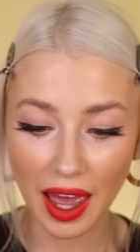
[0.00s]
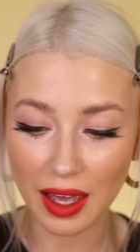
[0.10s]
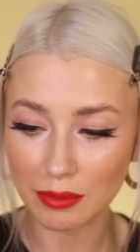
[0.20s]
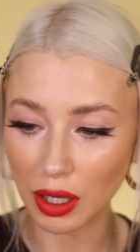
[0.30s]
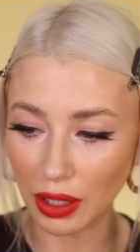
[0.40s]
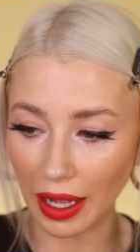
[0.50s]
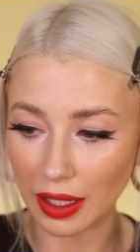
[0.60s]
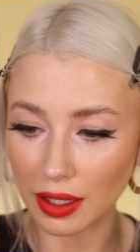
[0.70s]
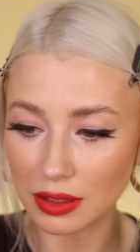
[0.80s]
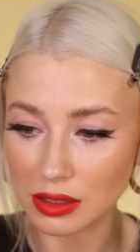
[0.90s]

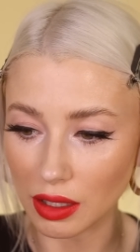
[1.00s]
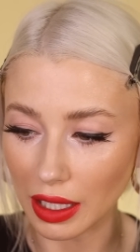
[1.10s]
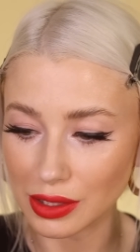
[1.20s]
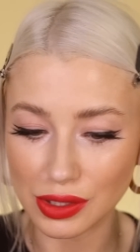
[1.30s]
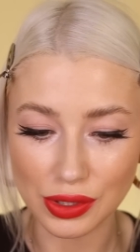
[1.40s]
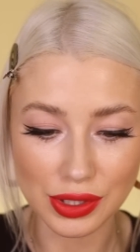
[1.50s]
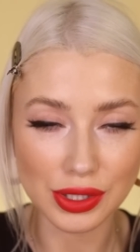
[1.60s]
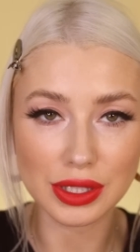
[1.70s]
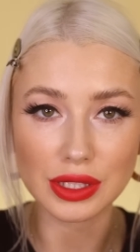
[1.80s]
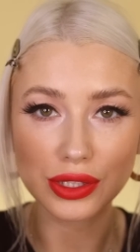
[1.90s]
Okay, so let's
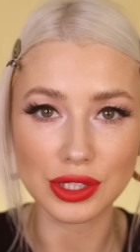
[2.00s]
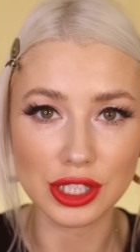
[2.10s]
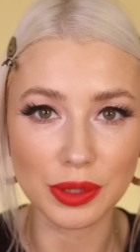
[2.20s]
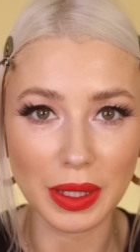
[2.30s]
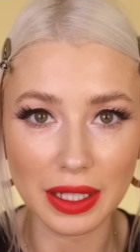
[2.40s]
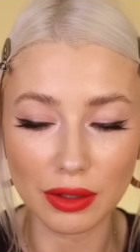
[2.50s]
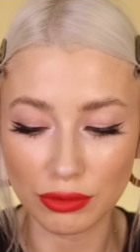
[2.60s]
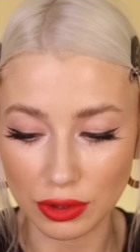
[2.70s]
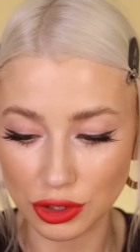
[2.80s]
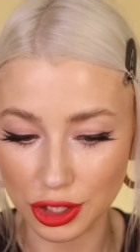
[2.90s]
just do a little
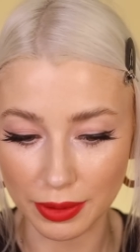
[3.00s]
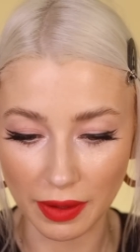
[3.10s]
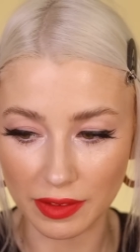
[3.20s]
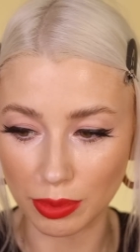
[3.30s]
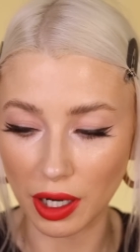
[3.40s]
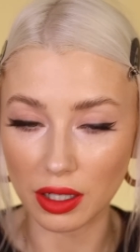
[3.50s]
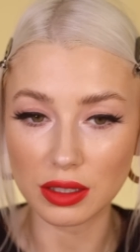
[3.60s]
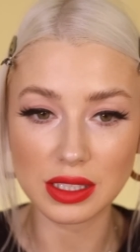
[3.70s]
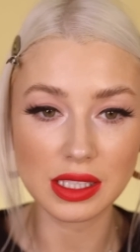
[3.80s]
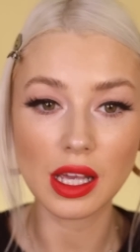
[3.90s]
run through of the
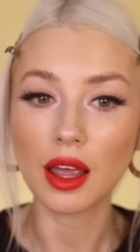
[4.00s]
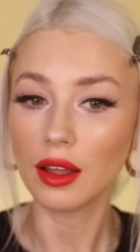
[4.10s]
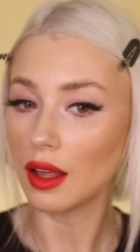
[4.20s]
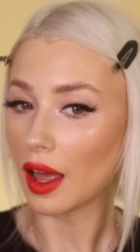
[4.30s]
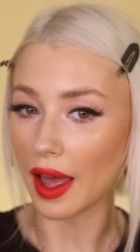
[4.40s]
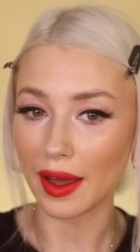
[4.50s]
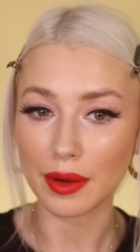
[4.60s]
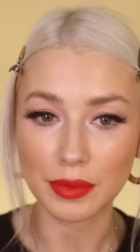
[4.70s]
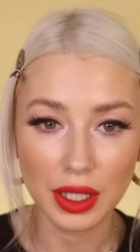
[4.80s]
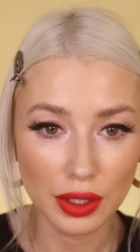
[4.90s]
products.
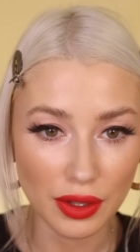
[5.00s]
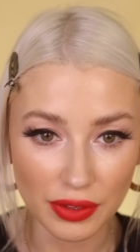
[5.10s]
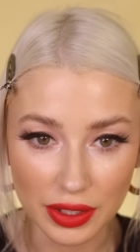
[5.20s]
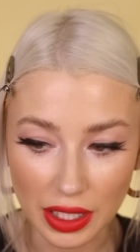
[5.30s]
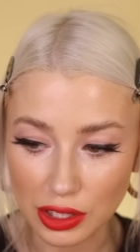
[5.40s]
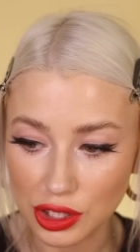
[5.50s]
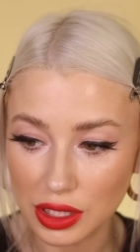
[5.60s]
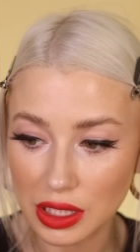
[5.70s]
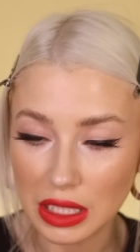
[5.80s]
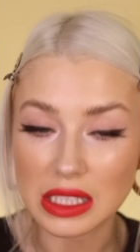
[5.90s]

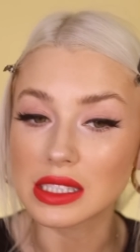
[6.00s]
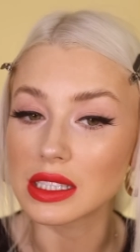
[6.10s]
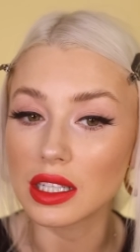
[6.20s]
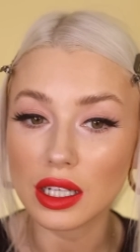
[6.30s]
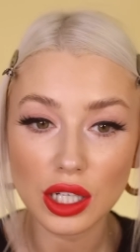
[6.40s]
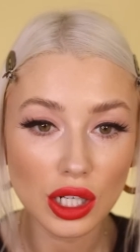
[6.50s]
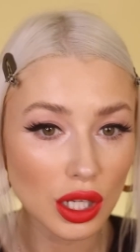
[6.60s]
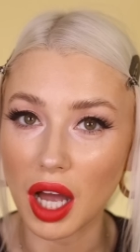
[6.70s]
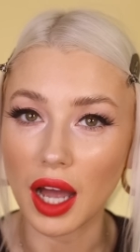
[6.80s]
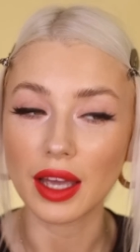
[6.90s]
foundation, concealer.
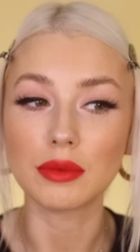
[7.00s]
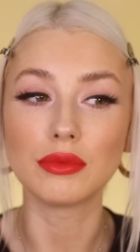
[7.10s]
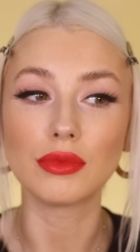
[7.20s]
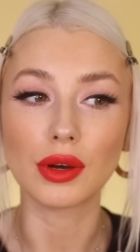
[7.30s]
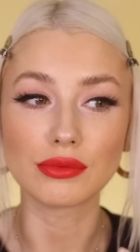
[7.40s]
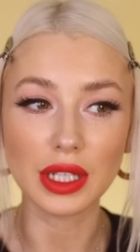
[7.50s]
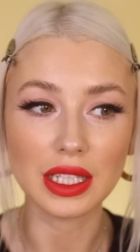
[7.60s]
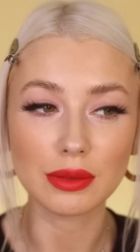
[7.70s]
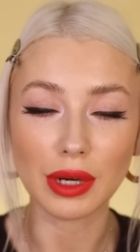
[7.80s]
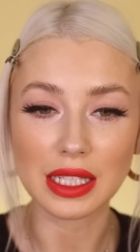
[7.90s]
I am
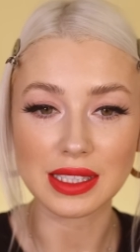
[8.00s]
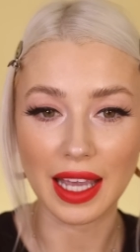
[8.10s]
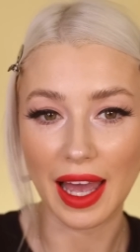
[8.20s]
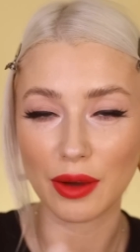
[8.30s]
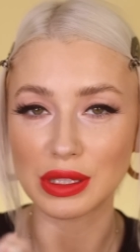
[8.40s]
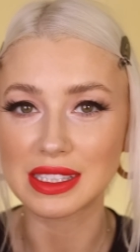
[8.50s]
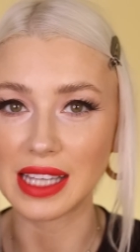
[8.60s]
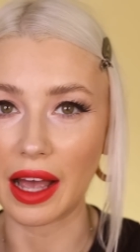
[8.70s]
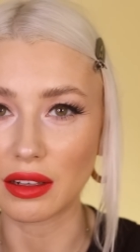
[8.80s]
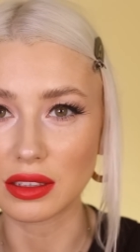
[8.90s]
really impressed like how it
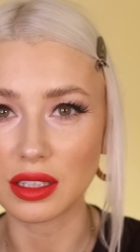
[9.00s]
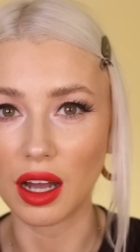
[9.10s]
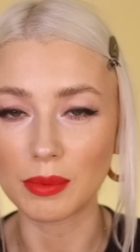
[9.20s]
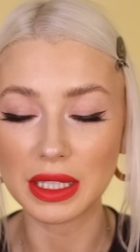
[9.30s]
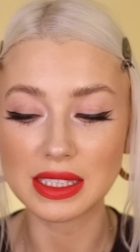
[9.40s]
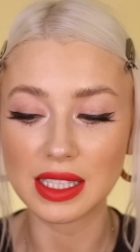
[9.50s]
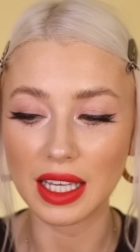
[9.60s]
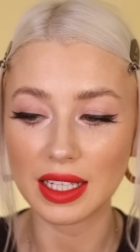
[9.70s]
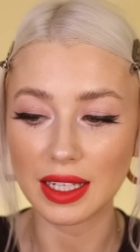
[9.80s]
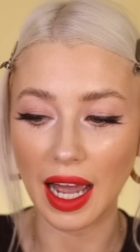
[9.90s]
settled on my
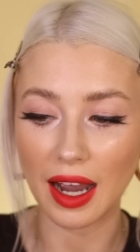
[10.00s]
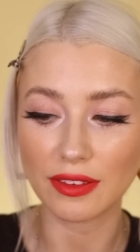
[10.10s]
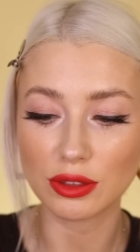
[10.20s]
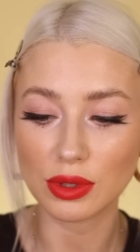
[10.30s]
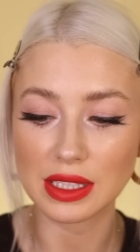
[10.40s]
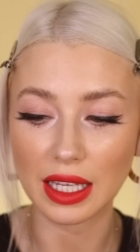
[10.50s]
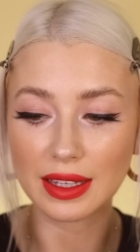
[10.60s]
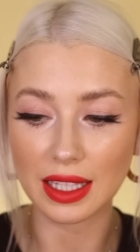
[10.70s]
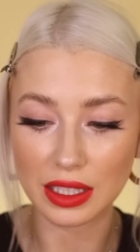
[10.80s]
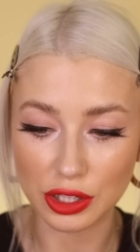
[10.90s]
skin afterwards, like
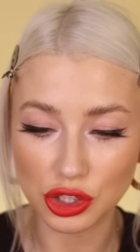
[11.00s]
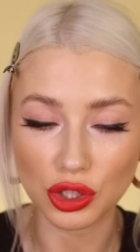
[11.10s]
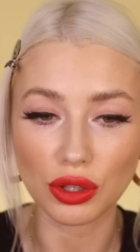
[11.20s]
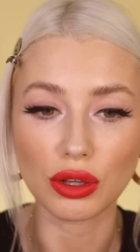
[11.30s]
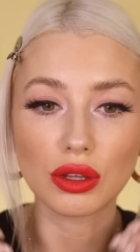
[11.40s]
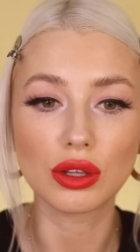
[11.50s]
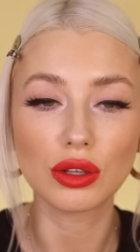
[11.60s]
the initial